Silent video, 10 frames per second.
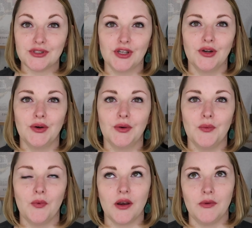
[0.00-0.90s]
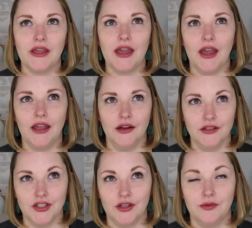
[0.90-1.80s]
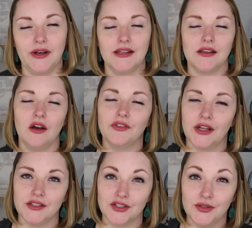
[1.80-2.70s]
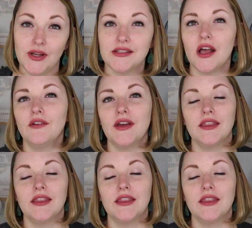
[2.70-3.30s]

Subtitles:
So 1 week Aaron took 3 days off and I took 2 days off,